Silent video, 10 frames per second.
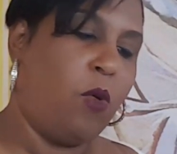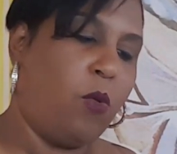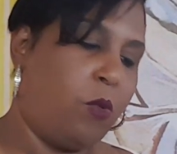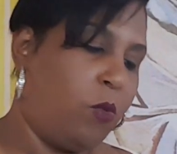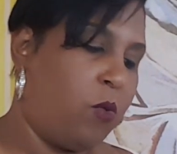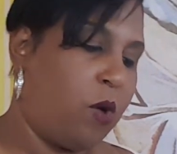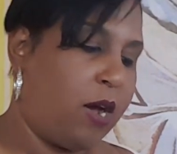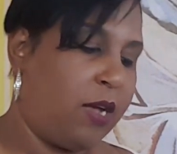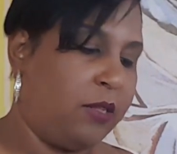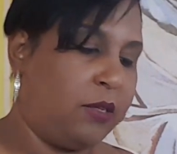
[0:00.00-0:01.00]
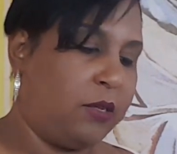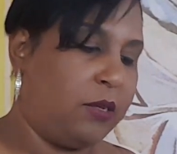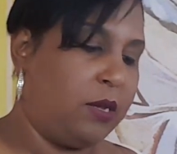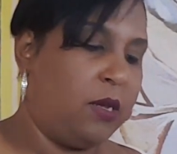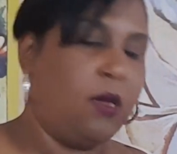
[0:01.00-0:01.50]
wants,
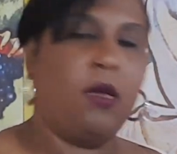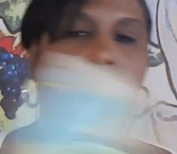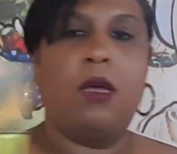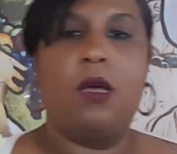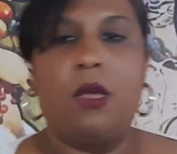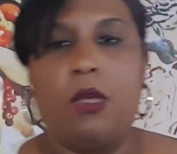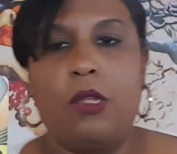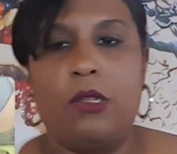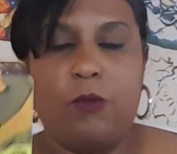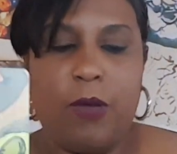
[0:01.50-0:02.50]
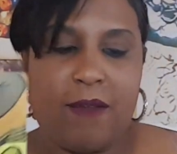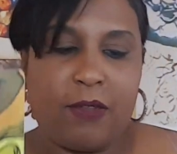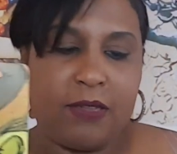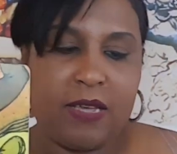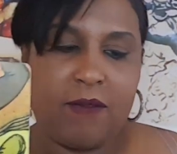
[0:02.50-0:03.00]
we have
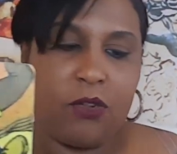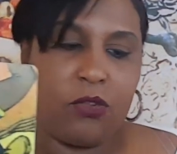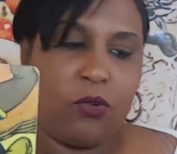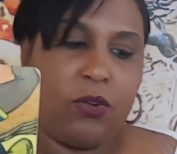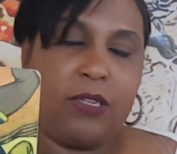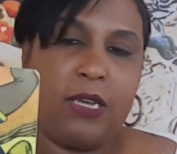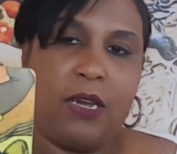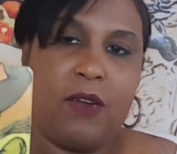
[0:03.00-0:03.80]
the Seven of Swords here in